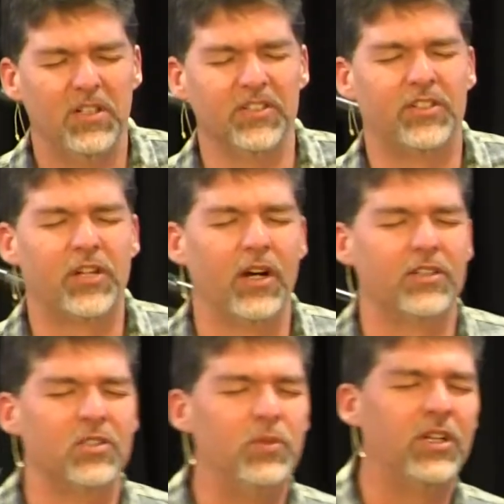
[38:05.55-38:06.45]
Because the
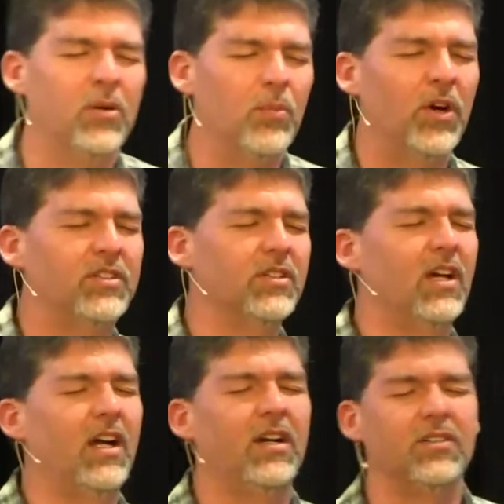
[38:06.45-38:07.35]
church has become a bunch of
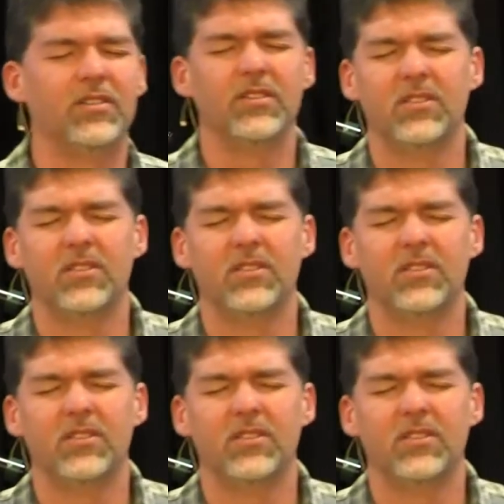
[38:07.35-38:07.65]
liars.